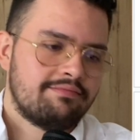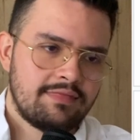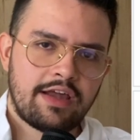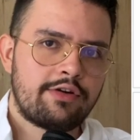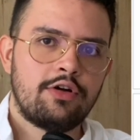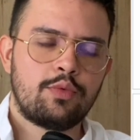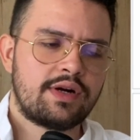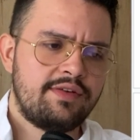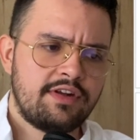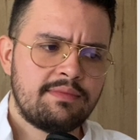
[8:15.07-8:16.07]
later on,
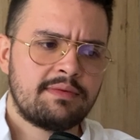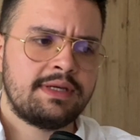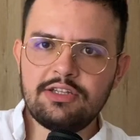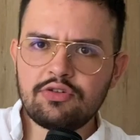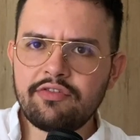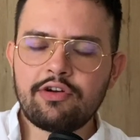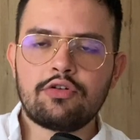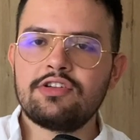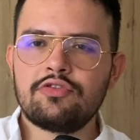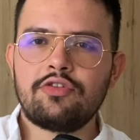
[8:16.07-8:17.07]
wherever it might be, you can
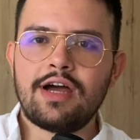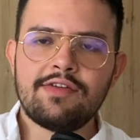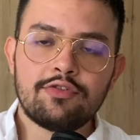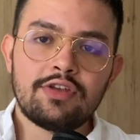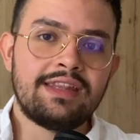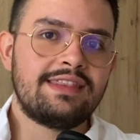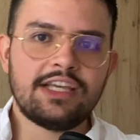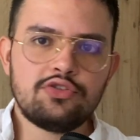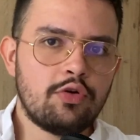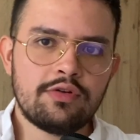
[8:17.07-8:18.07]
record this on your iPhone and
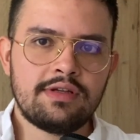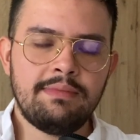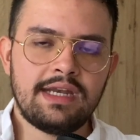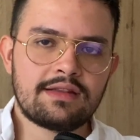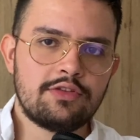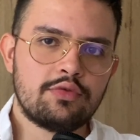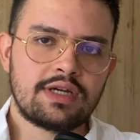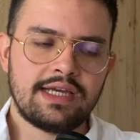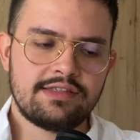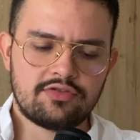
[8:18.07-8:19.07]
then you go immediately to the
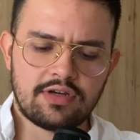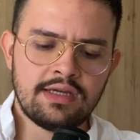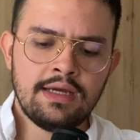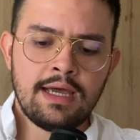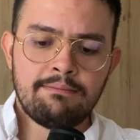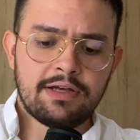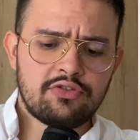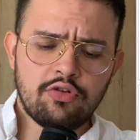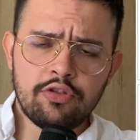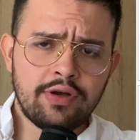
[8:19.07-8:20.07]
case study.
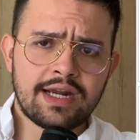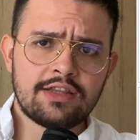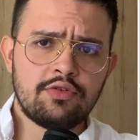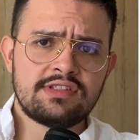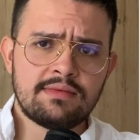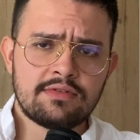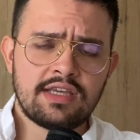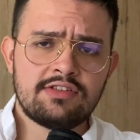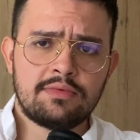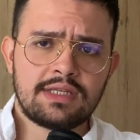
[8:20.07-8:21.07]
But all you gotta do is
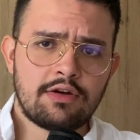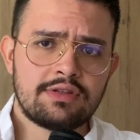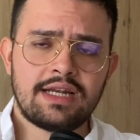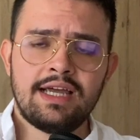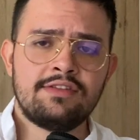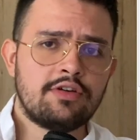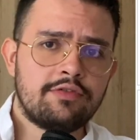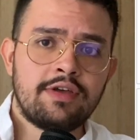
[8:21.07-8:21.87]
say something along the lines of,